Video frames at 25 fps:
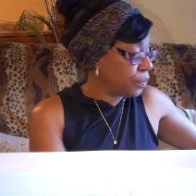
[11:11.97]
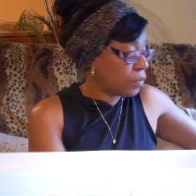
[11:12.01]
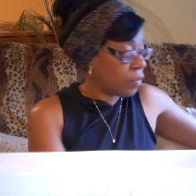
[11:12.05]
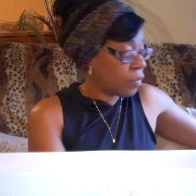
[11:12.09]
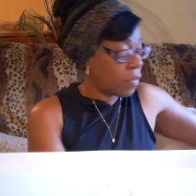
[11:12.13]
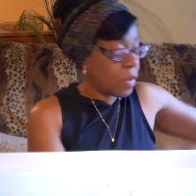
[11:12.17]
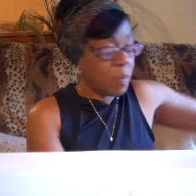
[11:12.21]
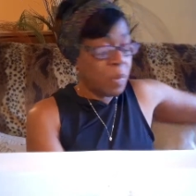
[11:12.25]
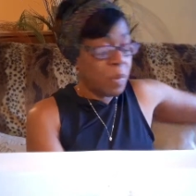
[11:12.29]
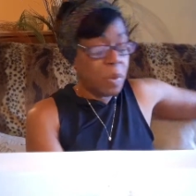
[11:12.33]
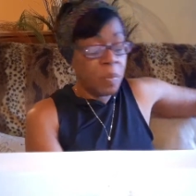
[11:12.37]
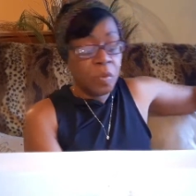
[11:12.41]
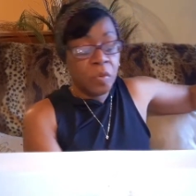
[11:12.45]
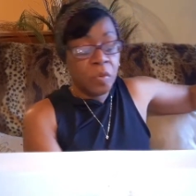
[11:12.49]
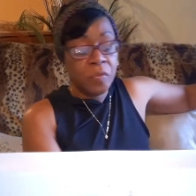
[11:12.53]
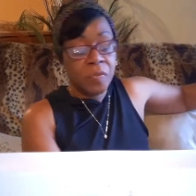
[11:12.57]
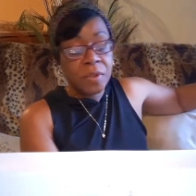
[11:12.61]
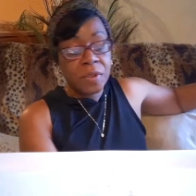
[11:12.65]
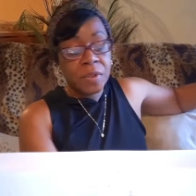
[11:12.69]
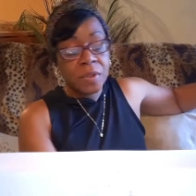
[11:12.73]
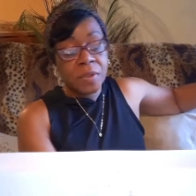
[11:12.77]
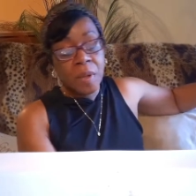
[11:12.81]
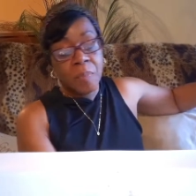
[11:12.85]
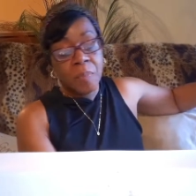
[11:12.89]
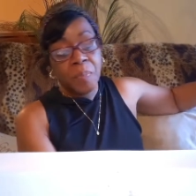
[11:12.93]
Let me move
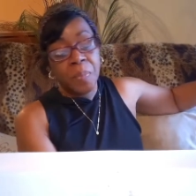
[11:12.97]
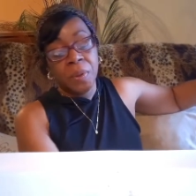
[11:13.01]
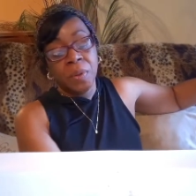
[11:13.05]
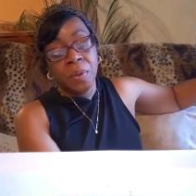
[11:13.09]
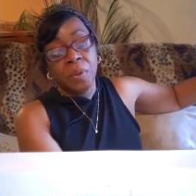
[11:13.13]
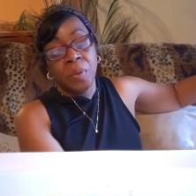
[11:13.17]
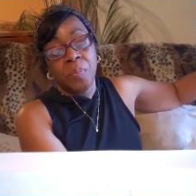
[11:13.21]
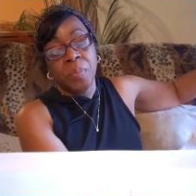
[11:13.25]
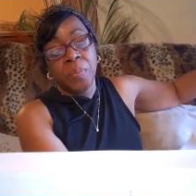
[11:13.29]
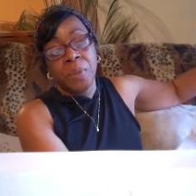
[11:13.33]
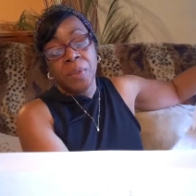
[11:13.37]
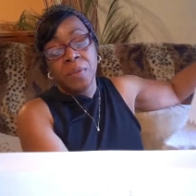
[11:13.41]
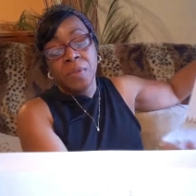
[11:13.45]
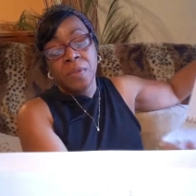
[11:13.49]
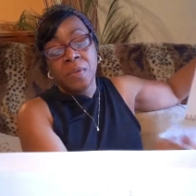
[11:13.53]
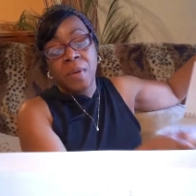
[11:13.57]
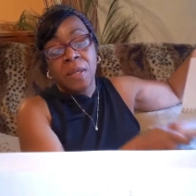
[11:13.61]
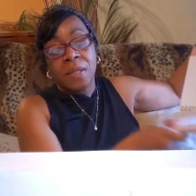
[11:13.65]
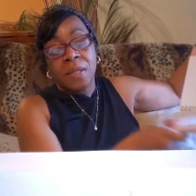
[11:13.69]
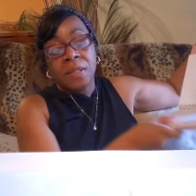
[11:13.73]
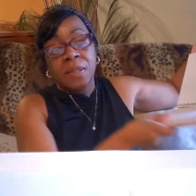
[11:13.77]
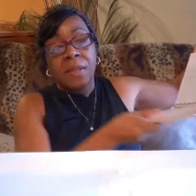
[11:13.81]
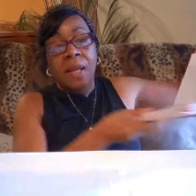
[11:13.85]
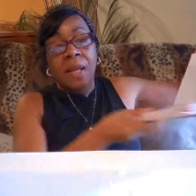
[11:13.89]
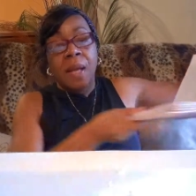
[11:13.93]
this up a little bit so I
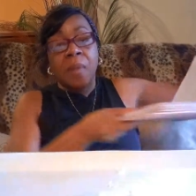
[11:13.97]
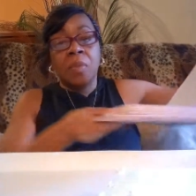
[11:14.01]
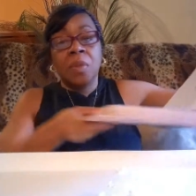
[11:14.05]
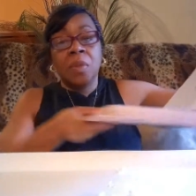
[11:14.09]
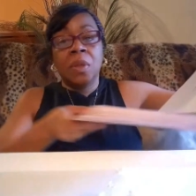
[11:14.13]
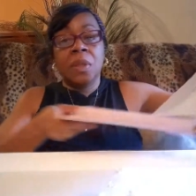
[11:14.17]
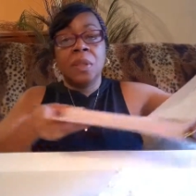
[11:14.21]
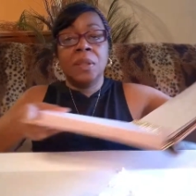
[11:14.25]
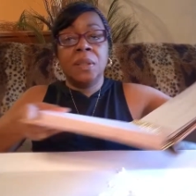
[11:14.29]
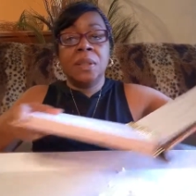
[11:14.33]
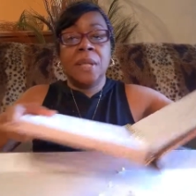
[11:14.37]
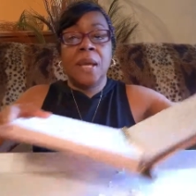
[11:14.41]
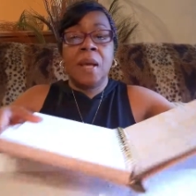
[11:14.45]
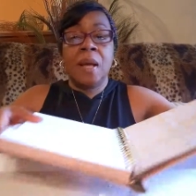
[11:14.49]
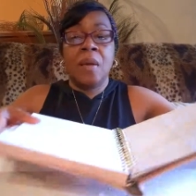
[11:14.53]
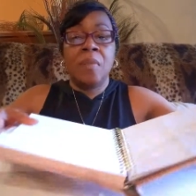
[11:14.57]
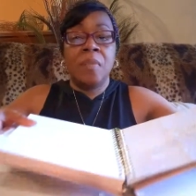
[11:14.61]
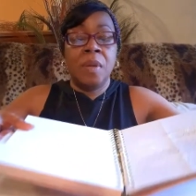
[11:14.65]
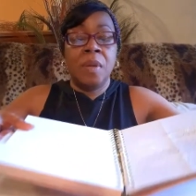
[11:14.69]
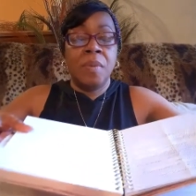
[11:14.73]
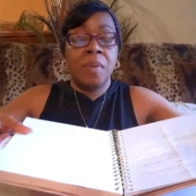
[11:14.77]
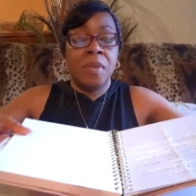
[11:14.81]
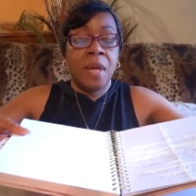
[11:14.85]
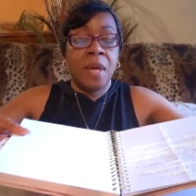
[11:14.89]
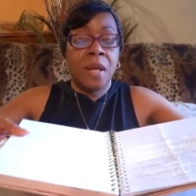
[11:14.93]
can stop looking down.
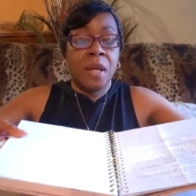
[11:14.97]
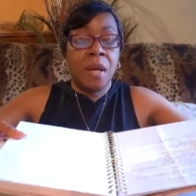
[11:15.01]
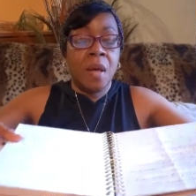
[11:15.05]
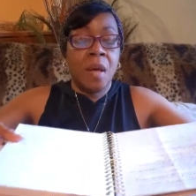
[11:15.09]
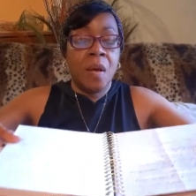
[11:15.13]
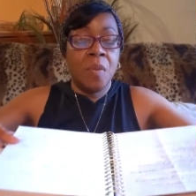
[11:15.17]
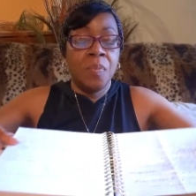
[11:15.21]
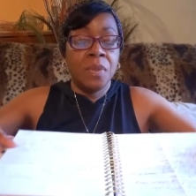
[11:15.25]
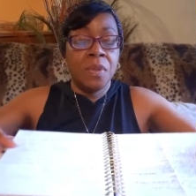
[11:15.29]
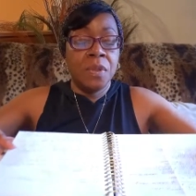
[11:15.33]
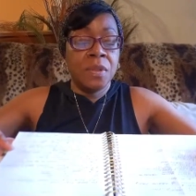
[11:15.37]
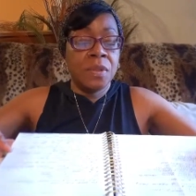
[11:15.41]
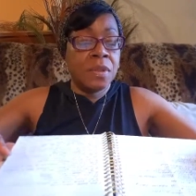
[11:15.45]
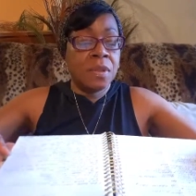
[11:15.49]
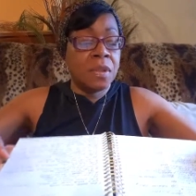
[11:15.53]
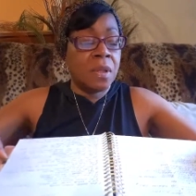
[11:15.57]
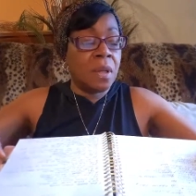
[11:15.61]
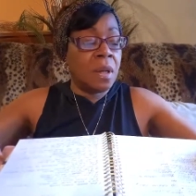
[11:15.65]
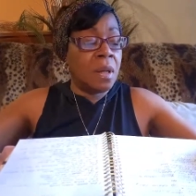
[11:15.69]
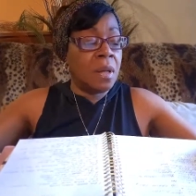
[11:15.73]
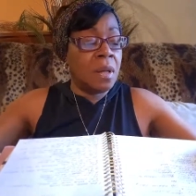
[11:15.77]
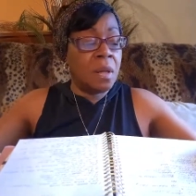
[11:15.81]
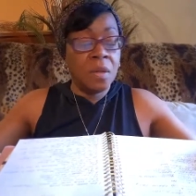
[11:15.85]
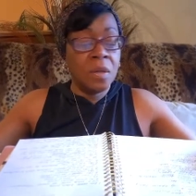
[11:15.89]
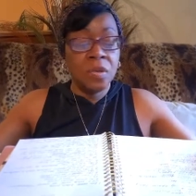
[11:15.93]
Maybe that'll help since
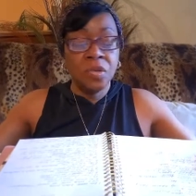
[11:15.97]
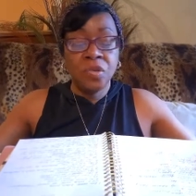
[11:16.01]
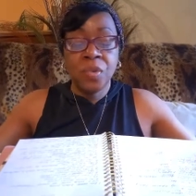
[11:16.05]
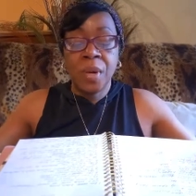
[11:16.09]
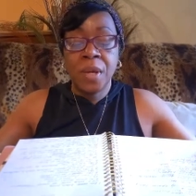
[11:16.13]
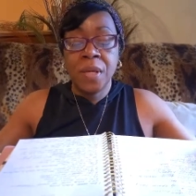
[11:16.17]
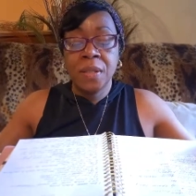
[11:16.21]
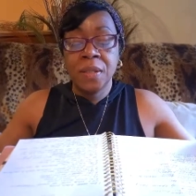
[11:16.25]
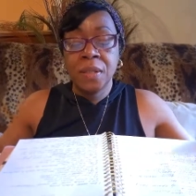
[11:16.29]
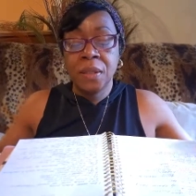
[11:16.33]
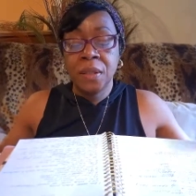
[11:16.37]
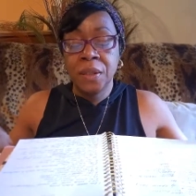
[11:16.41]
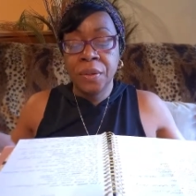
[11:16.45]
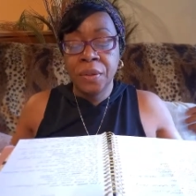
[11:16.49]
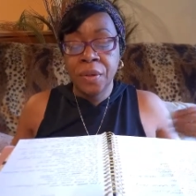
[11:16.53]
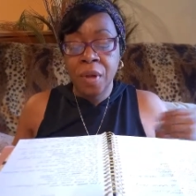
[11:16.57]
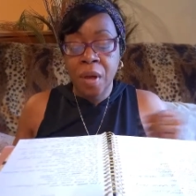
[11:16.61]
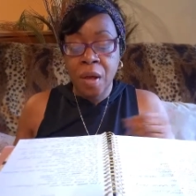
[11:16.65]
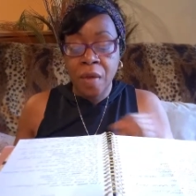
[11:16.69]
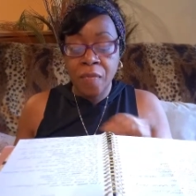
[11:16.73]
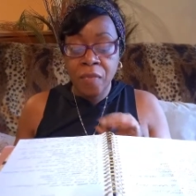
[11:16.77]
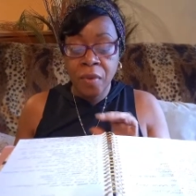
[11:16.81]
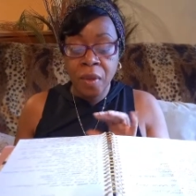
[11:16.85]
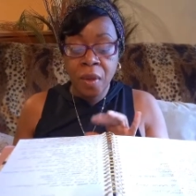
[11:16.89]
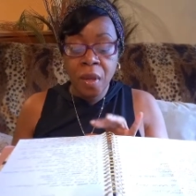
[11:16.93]
the tray is cleared
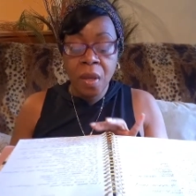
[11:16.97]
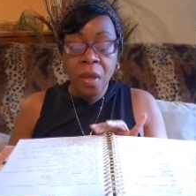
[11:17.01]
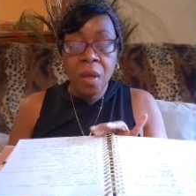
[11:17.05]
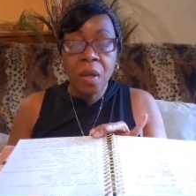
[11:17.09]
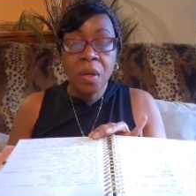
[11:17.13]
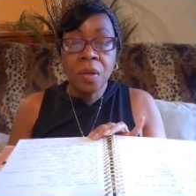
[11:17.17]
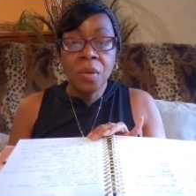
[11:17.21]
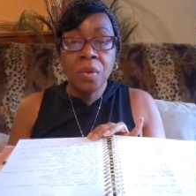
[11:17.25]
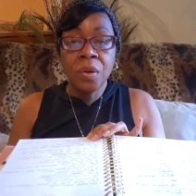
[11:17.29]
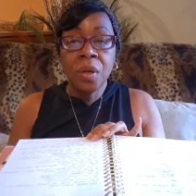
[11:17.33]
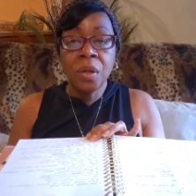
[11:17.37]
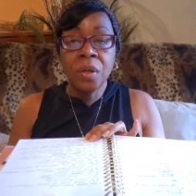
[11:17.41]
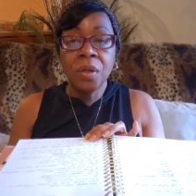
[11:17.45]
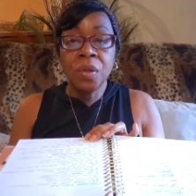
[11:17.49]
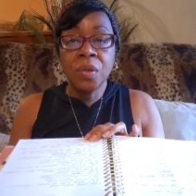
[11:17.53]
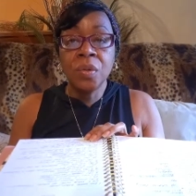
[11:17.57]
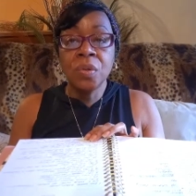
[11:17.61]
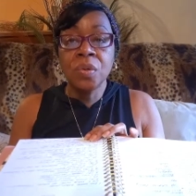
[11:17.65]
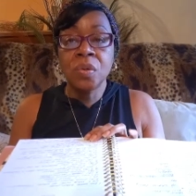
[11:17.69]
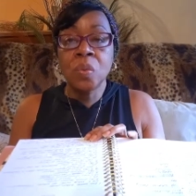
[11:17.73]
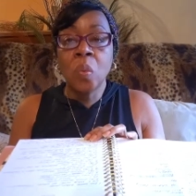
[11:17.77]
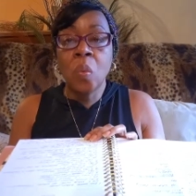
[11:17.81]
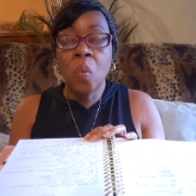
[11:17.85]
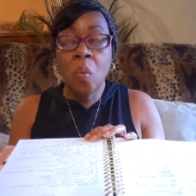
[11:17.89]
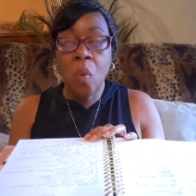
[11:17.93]
off. You're going to
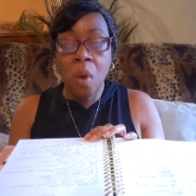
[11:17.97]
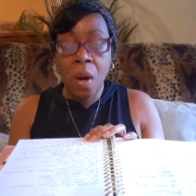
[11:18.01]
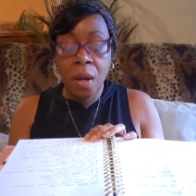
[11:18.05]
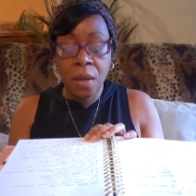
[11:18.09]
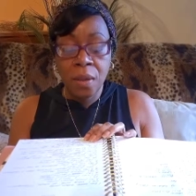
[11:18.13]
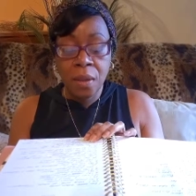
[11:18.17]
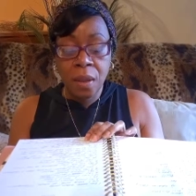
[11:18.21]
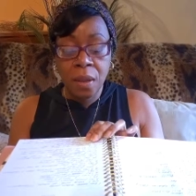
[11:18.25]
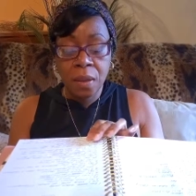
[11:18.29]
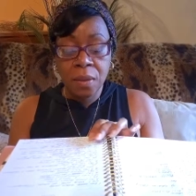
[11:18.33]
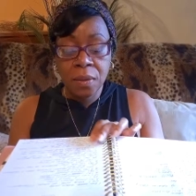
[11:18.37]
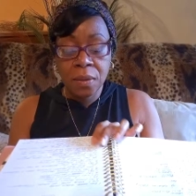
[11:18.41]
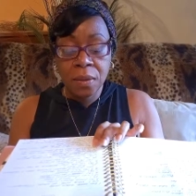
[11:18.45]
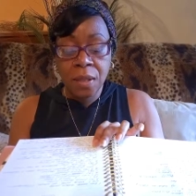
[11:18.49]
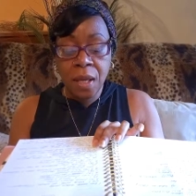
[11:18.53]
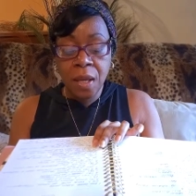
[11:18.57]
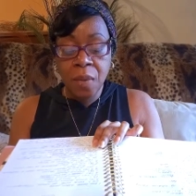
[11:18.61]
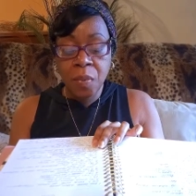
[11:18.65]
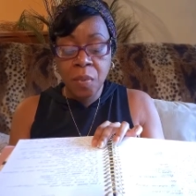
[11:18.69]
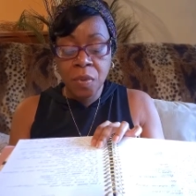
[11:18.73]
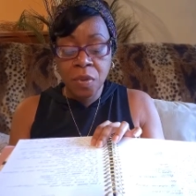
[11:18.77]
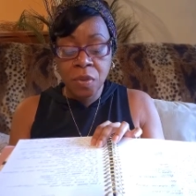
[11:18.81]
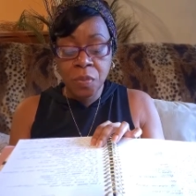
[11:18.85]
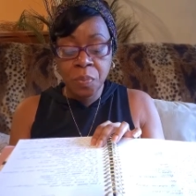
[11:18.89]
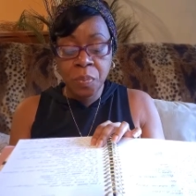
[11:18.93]
use 1
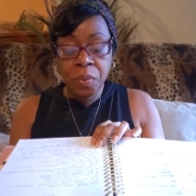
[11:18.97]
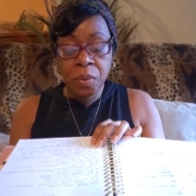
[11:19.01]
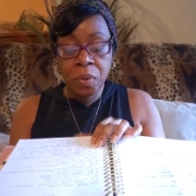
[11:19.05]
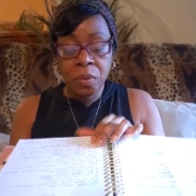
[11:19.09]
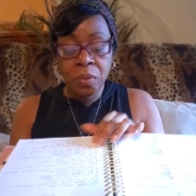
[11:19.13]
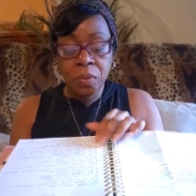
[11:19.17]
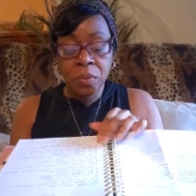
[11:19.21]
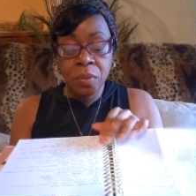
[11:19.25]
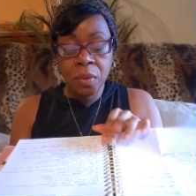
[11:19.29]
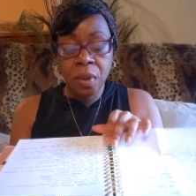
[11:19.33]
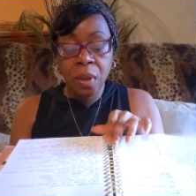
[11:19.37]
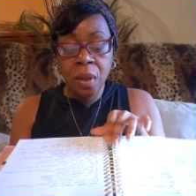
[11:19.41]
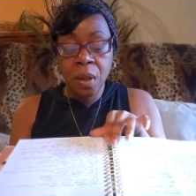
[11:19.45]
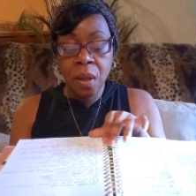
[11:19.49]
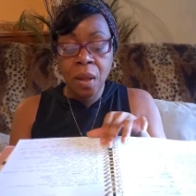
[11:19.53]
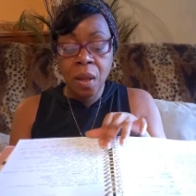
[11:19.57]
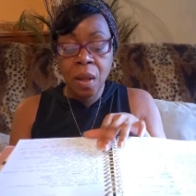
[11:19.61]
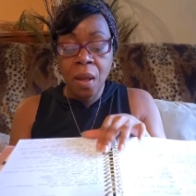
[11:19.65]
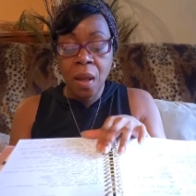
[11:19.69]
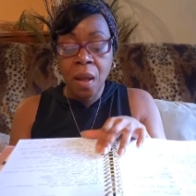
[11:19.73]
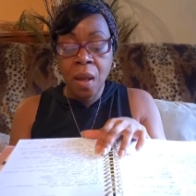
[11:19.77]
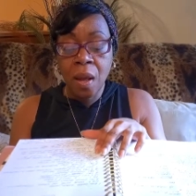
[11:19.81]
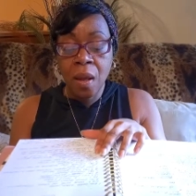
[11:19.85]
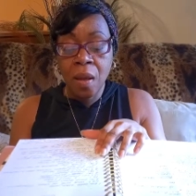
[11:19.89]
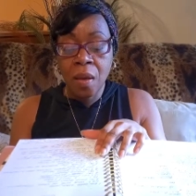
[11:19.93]
tablespoon
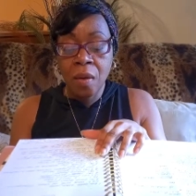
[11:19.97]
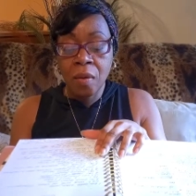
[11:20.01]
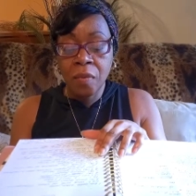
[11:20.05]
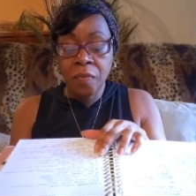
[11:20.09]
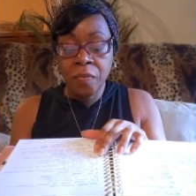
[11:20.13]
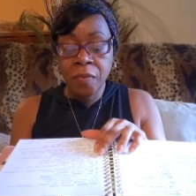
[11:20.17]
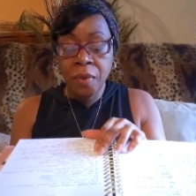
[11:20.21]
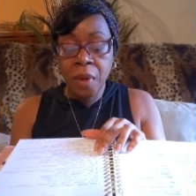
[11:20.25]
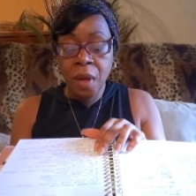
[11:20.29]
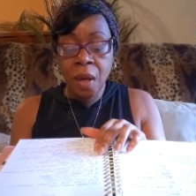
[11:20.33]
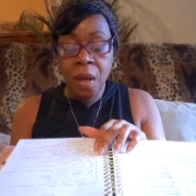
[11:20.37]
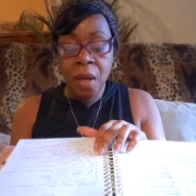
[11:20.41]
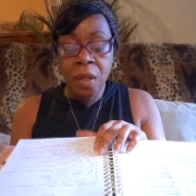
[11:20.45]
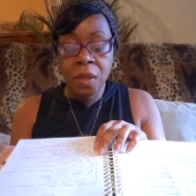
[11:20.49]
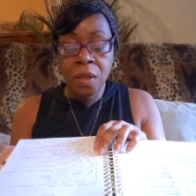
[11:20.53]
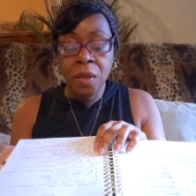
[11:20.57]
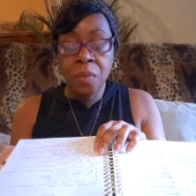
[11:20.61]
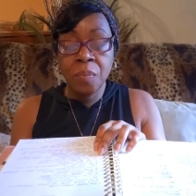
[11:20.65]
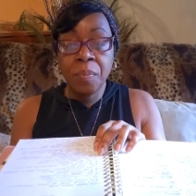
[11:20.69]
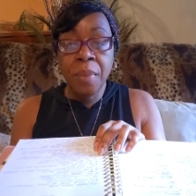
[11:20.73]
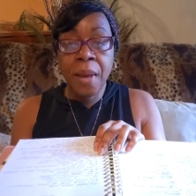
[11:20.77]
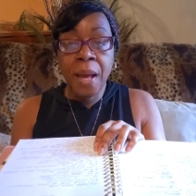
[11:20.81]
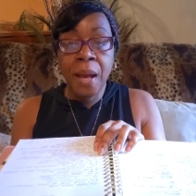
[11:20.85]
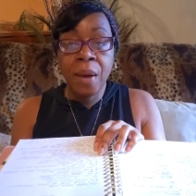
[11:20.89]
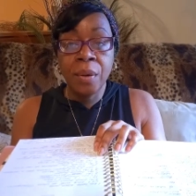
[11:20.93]
of
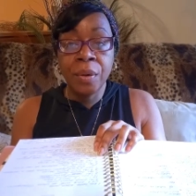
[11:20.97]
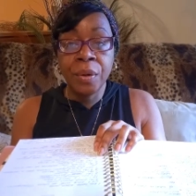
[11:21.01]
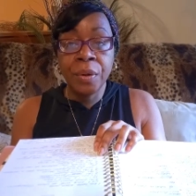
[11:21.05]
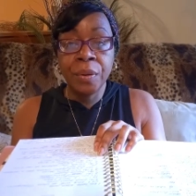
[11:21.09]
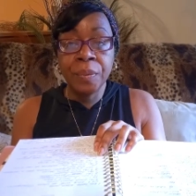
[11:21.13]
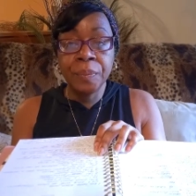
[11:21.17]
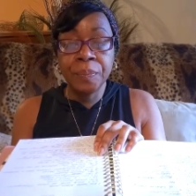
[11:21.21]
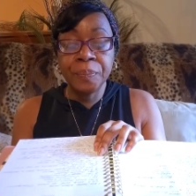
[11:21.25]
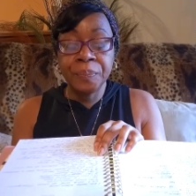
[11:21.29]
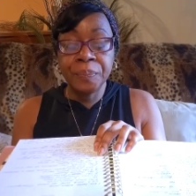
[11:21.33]
onion powder.